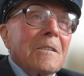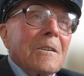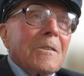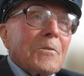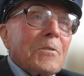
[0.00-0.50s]

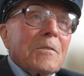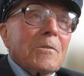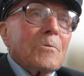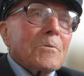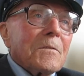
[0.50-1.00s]
I think
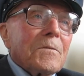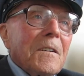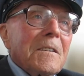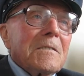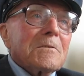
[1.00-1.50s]
you're the
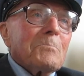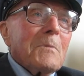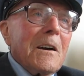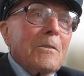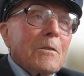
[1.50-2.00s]
funniest
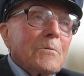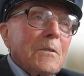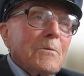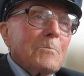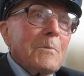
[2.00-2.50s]
man I've
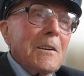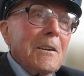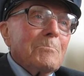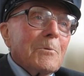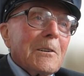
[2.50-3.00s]
ever met
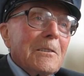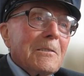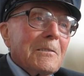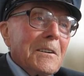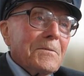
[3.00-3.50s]
in my
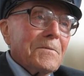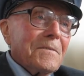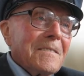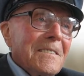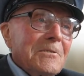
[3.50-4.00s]
life.
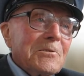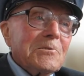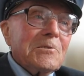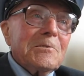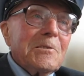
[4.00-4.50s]
She
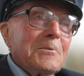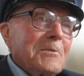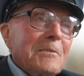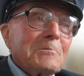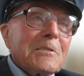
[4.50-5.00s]
said, you
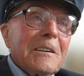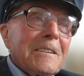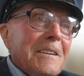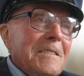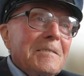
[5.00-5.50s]
don't take
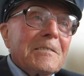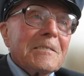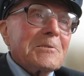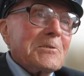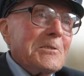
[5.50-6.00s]

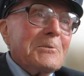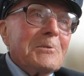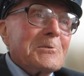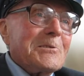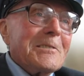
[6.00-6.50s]
anything
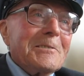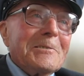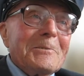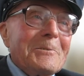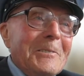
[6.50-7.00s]
seriously,
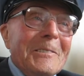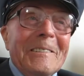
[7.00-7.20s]
do you?